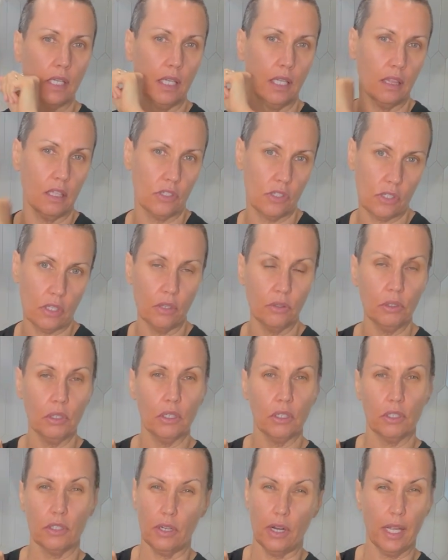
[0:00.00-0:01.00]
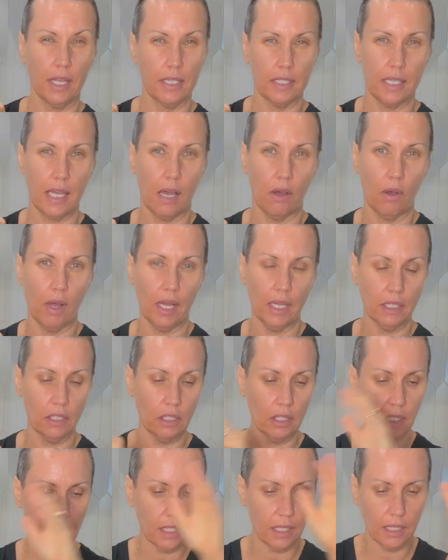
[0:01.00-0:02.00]
In the slow cooker is how I
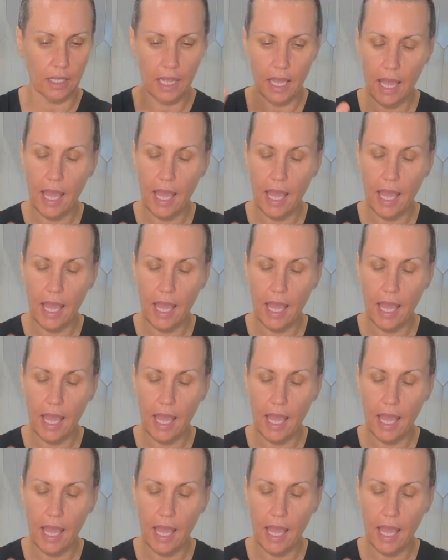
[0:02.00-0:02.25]
cook it.